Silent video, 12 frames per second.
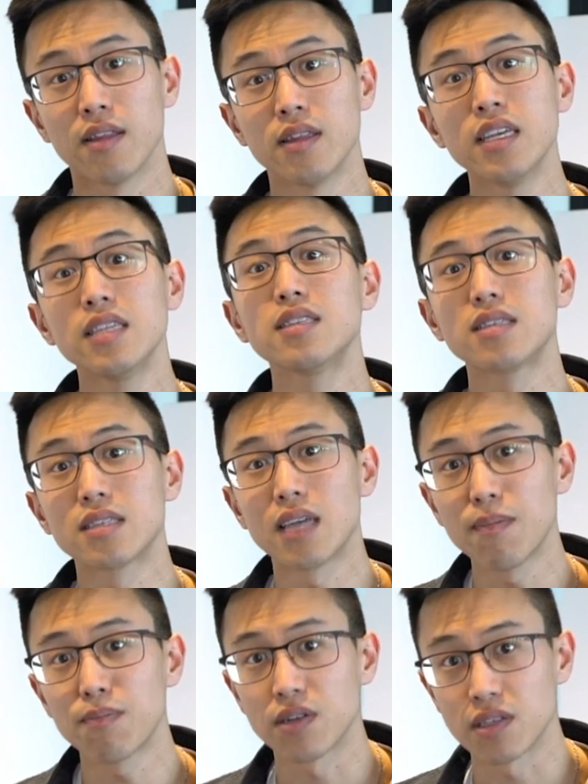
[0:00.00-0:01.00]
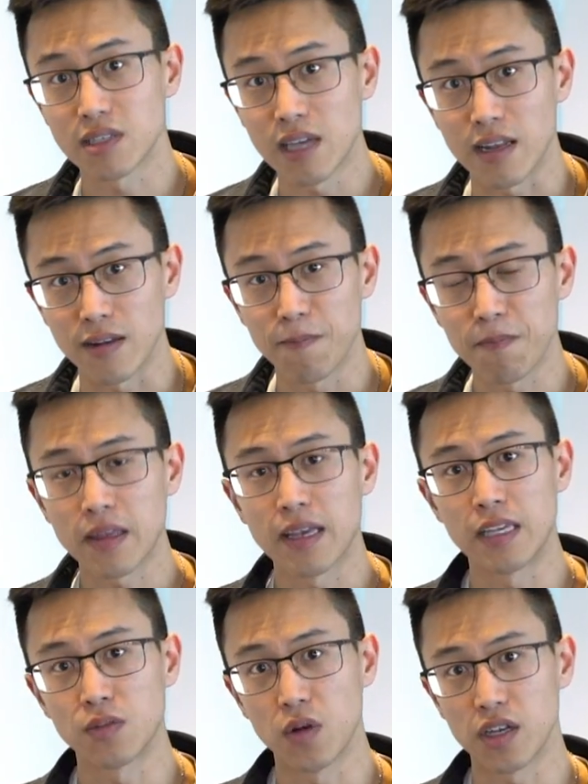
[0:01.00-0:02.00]
These 10%
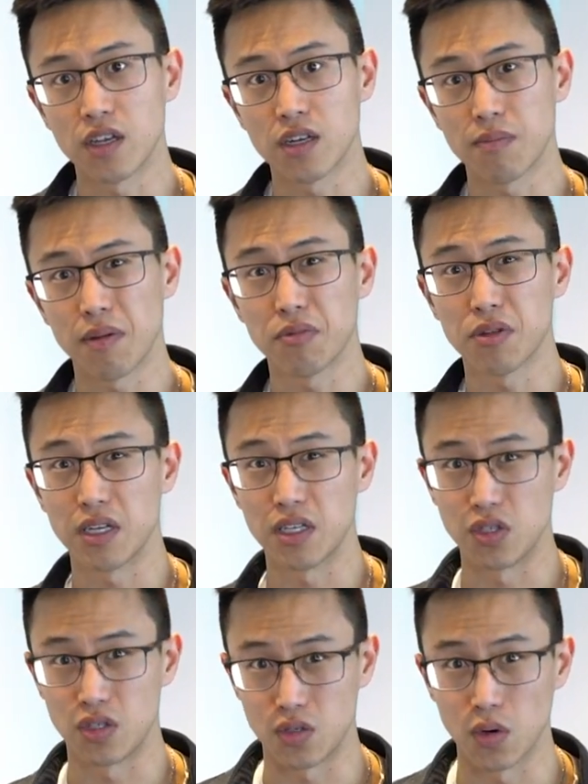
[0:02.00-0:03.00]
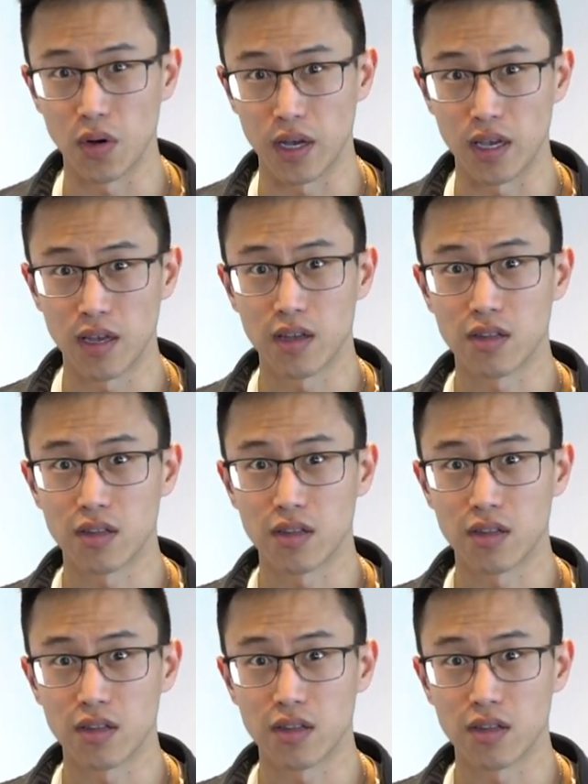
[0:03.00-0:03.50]
is what you're gonna be able to enjoy